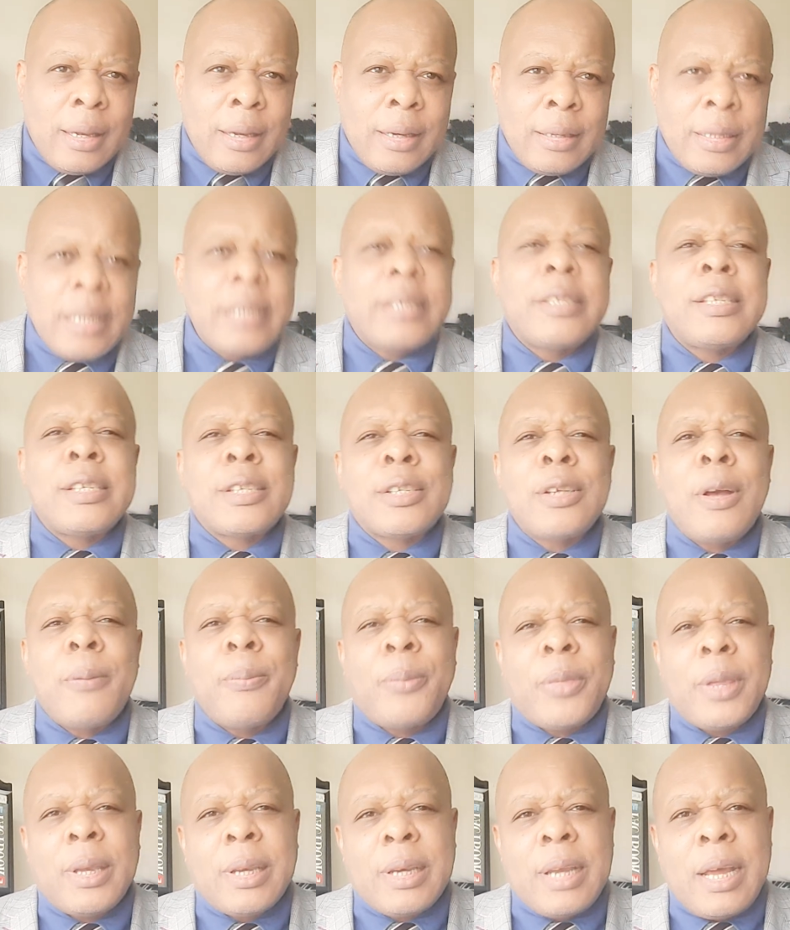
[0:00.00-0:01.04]
This is
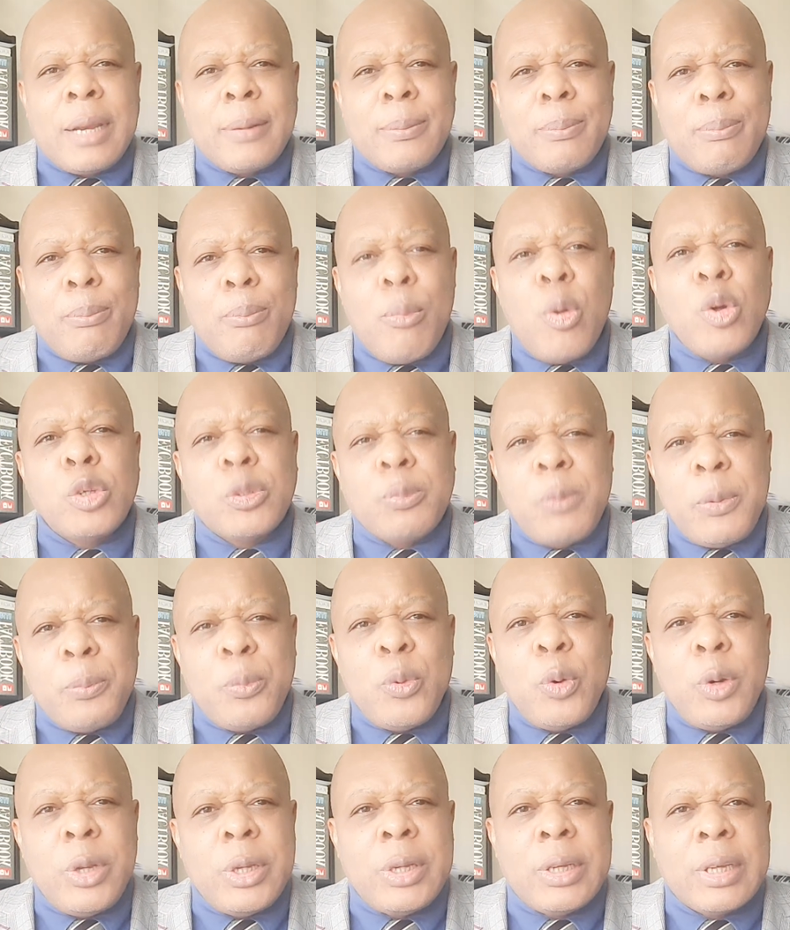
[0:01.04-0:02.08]
something that most
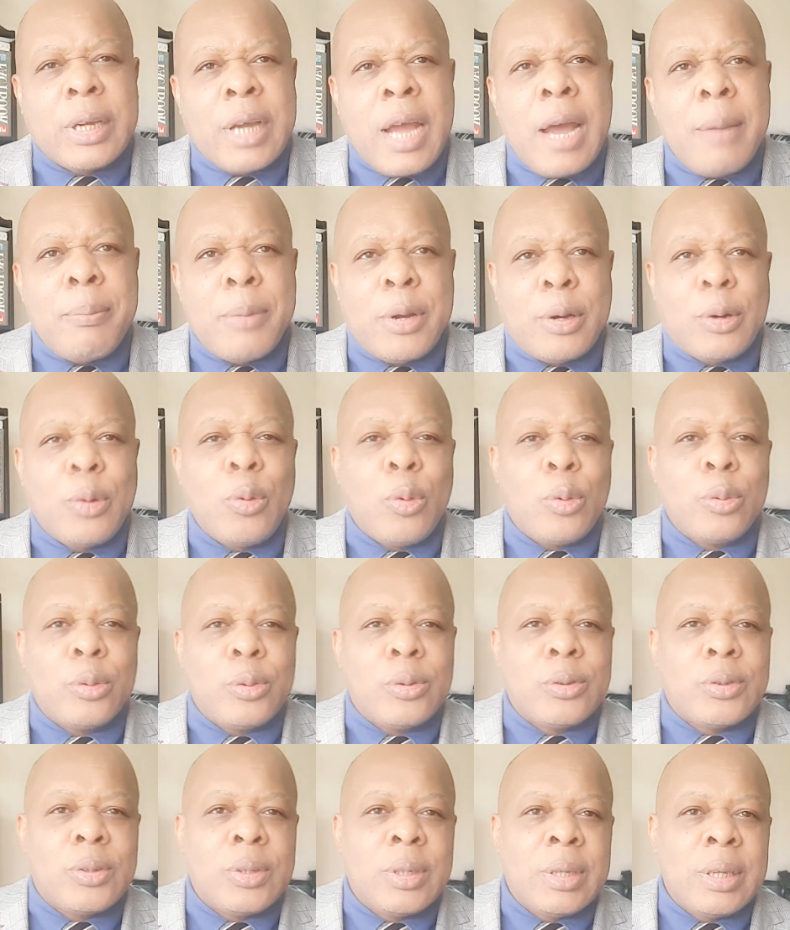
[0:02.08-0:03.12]
people in the
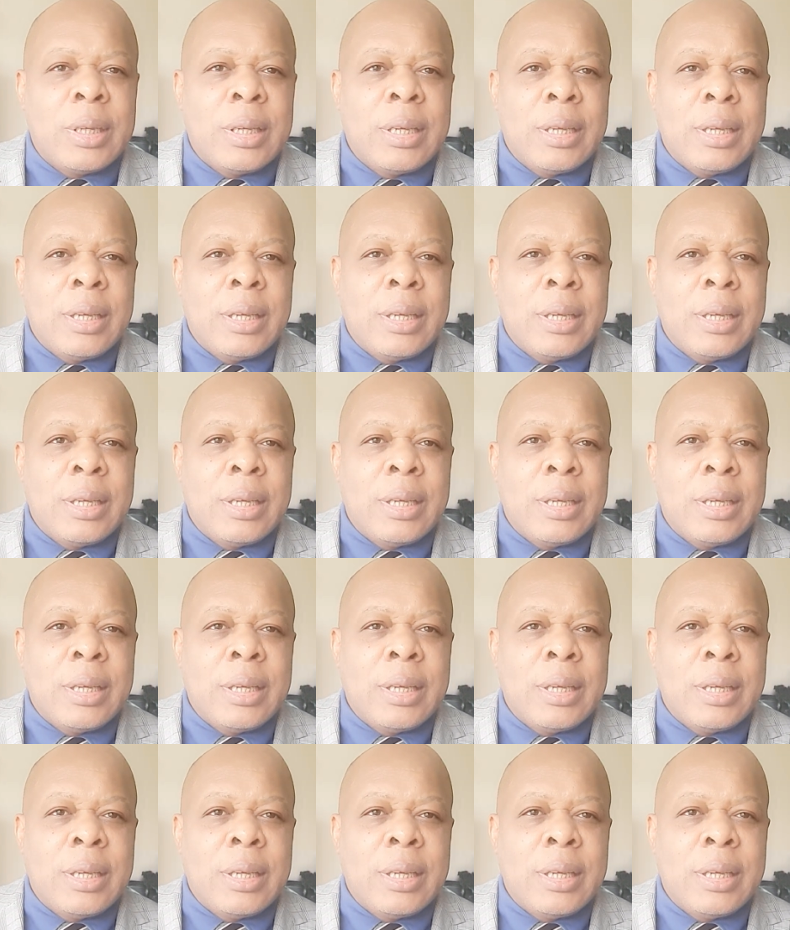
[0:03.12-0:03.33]
Cameroons,